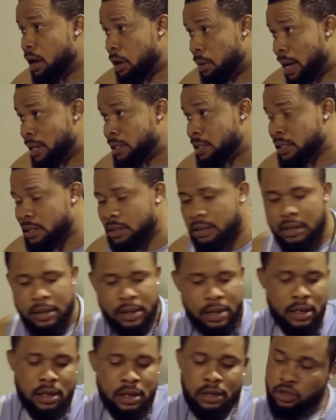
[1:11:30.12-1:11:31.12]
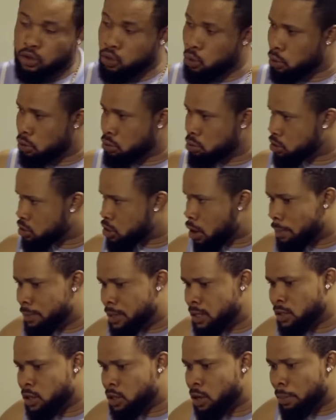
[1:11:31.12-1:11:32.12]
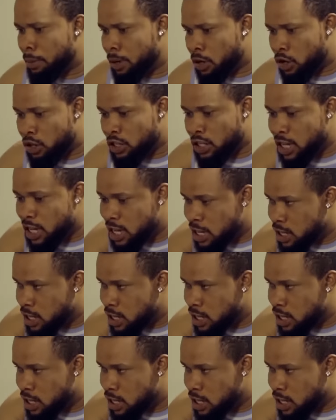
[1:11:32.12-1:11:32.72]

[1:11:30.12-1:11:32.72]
Alright? So stop disturbing us.